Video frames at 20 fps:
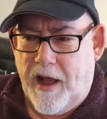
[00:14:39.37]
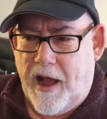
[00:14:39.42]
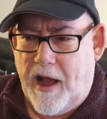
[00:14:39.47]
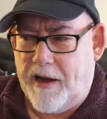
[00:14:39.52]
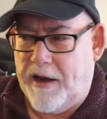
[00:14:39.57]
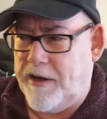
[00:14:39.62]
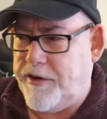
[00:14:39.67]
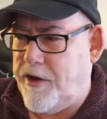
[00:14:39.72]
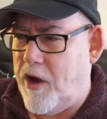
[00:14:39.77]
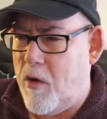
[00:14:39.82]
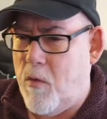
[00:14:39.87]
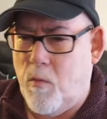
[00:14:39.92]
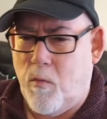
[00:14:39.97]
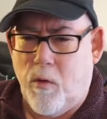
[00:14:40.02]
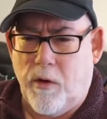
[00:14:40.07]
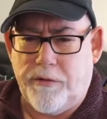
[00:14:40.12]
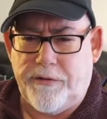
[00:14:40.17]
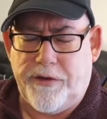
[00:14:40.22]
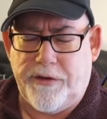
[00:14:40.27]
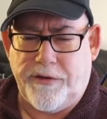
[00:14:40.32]
And I don't
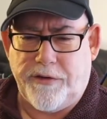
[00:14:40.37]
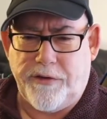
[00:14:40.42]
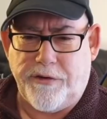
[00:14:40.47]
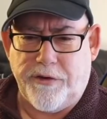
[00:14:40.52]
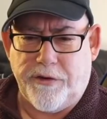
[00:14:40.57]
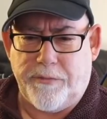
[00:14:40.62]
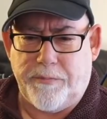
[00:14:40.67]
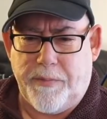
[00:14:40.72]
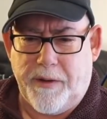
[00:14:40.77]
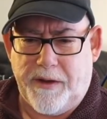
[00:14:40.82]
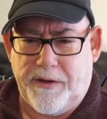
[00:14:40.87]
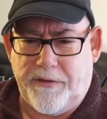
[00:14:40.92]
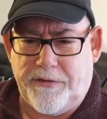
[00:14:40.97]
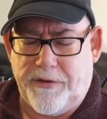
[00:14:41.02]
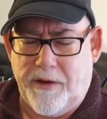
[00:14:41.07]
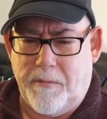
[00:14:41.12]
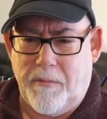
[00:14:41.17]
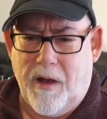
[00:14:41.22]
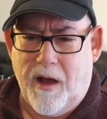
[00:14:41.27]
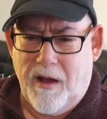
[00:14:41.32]
want it to just be
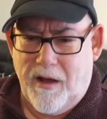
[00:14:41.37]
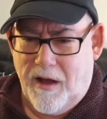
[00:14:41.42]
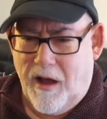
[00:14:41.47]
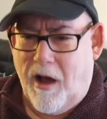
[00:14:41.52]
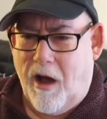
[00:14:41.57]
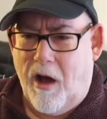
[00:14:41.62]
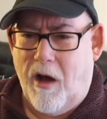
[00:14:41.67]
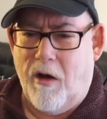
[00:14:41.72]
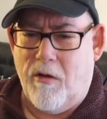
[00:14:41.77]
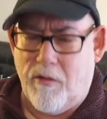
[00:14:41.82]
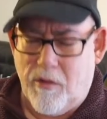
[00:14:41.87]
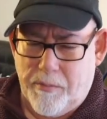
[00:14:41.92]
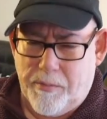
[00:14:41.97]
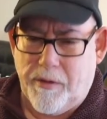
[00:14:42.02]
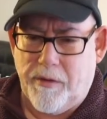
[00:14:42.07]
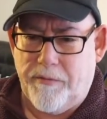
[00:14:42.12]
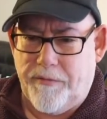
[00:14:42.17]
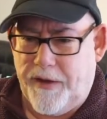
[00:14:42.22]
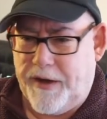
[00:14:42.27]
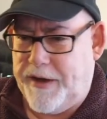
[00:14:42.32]
some
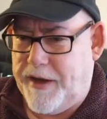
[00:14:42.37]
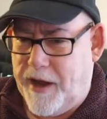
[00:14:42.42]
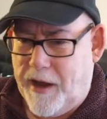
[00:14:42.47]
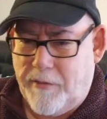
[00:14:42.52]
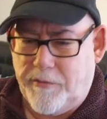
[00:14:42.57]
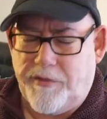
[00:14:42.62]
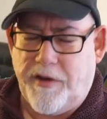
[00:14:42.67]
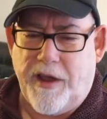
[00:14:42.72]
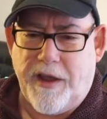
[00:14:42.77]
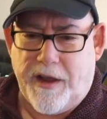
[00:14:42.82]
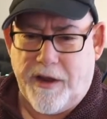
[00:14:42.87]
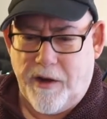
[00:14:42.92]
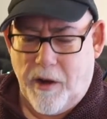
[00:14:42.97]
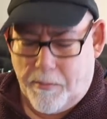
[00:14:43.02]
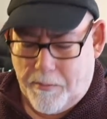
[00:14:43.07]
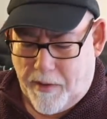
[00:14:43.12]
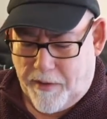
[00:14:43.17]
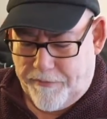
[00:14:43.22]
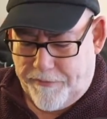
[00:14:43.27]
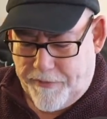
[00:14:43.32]
horrible video taken
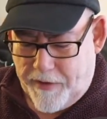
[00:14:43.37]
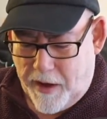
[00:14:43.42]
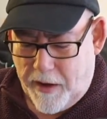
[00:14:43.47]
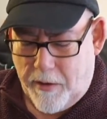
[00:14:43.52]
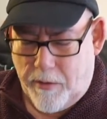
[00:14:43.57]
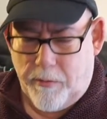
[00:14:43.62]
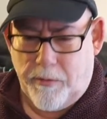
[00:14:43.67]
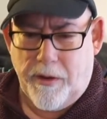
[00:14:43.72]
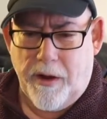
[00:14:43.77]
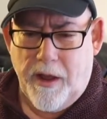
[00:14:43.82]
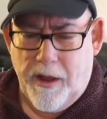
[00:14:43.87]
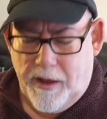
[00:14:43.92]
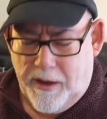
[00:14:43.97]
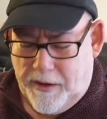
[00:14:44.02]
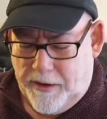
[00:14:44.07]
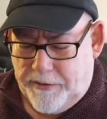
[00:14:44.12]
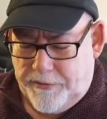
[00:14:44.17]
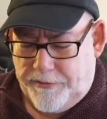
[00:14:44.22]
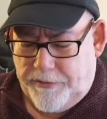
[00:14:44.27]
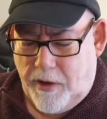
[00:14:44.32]
on my phone.
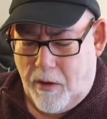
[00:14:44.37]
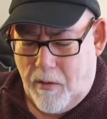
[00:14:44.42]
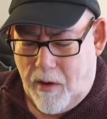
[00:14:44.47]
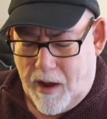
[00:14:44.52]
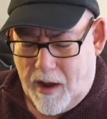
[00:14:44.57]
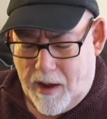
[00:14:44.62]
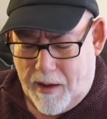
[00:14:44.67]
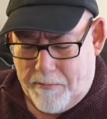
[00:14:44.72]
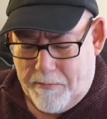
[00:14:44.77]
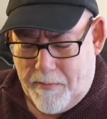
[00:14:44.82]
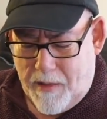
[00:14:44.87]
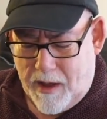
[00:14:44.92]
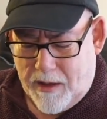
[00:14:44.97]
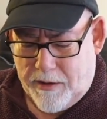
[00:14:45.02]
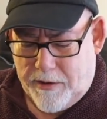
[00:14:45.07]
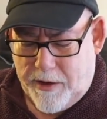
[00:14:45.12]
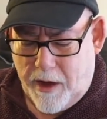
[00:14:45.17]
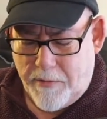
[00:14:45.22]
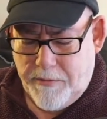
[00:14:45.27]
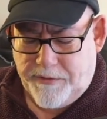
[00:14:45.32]
So I'm
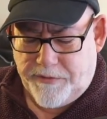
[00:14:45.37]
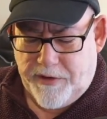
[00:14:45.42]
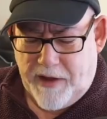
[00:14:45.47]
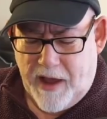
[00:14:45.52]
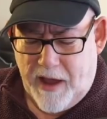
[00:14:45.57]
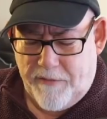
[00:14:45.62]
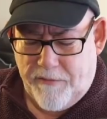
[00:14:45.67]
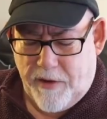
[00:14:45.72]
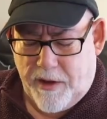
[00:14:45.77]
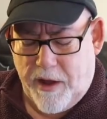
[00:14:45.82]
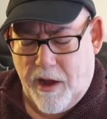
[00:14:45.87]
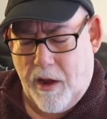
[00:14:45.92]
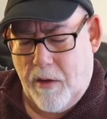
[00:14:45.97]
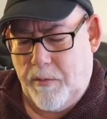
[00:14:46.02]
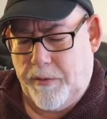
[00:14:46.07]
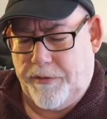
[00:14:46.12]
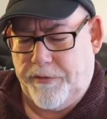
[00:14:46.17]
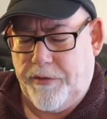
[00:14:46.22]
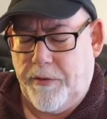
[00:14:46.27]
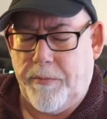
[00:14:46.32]
going to have a go
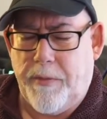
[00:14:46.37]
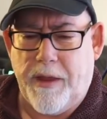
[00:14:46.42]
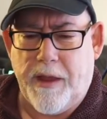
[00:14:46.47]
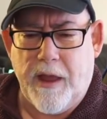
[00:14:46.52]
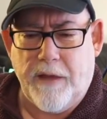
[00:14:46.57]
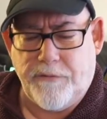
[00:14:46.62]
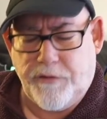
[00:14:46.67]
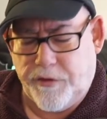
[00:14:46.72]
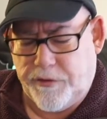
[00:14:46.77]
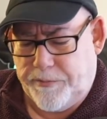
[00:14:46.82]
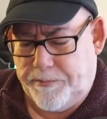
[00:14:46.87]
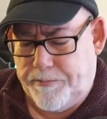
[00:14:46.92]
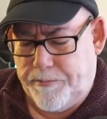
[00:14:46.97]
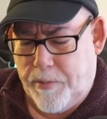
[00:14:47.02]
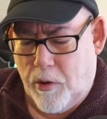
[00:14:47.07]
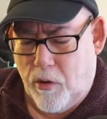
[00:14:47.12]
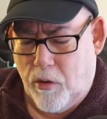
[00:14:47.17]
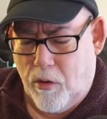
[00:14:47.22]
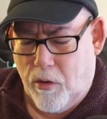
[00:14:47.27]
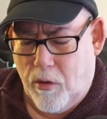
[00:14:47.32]
with something I've just
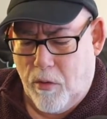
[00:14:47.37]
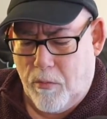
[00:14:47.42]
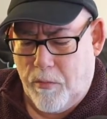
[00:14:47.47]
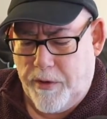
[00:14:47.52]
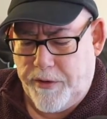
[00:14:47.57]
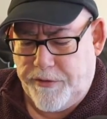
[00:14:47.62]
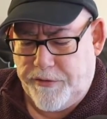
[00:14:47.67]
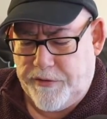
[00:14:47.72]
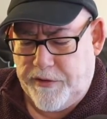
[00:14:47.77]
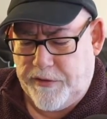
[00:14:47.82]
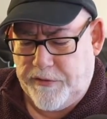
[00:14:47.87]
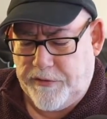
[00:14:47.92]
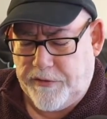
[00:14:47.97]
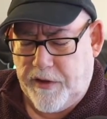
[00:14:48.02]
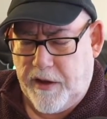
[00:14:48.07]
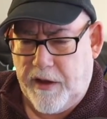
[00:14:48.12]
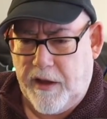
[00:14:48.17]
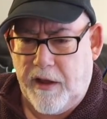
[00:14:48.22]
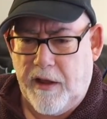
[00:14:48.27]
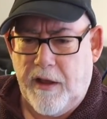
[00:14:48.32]
bought, which is
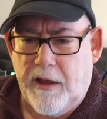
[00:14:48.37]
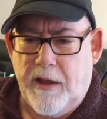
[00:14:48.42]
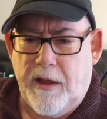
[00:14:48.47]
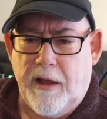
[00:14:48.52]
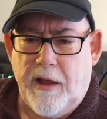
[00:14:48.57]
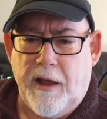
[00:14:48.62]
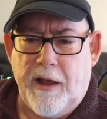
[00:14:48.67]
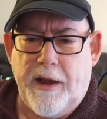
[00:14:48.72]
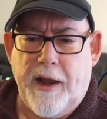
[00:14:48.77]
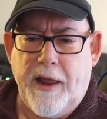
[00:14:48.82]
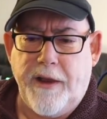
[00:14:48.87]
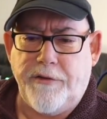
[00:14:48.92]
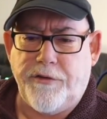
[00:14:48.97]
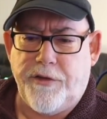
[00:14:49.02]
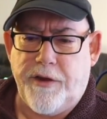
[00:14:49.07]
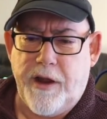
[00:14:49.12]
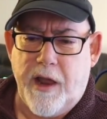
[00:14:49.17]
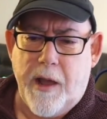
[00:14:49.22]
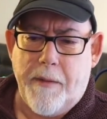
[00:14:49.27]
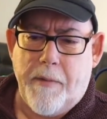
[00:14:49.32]
a, uh, an
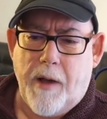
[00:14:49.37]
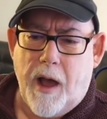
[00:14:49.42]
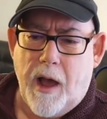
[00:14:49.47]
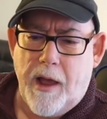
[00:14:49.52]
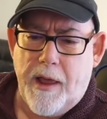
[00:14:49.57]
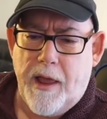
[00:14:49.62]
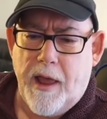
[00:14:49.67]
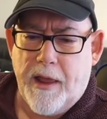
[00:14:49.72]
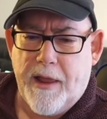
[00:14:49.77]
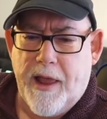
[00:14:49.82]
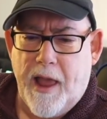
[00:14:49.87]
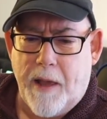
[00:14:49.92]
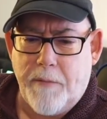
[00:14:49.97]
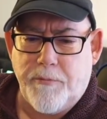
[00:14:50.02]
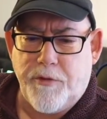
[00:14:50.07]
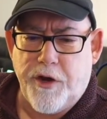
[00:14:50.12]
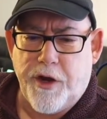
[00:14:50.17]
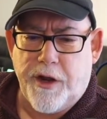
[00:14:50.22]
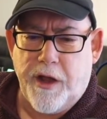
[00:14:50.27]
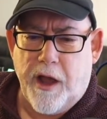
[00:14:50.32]
HDMI
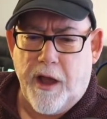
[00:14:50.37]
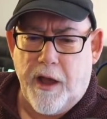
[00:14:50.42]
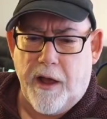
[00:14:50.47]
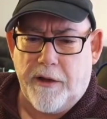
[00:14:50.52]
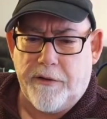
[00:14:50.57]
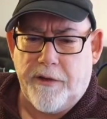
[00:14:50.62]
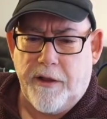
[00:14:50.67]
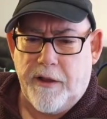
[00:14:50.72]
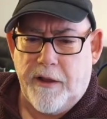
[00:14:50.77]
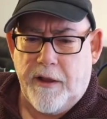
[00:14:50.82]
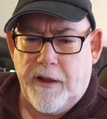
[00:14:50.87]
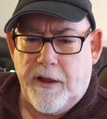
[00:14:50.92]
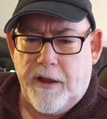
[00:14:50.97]
capture card.